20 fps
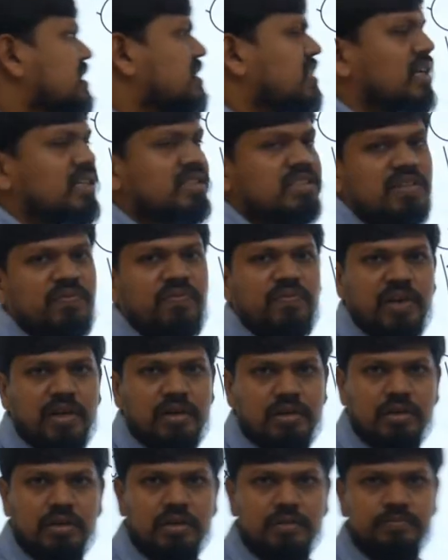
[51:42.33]
are
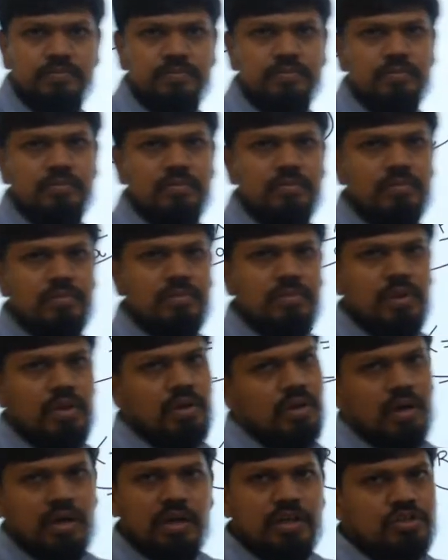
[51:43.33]
different.
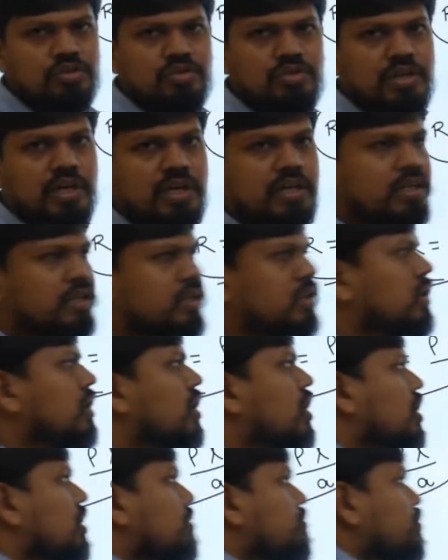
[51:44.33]
Understood, right?
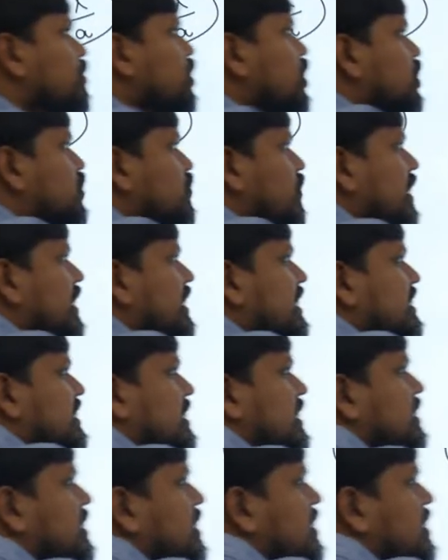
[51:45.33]
Mutual distances